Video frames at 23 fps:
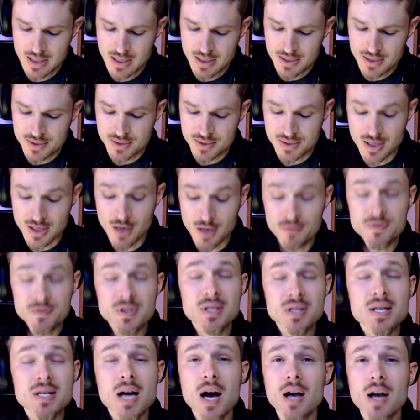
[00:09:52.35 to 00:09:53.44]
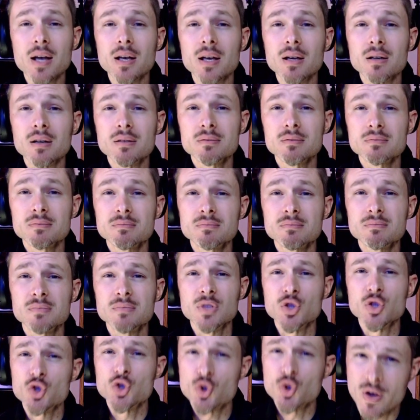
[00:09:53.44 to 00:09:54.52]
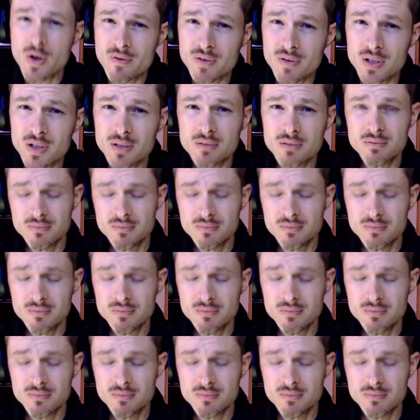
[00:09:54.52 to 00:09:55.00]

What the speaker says: self-denying, and driven.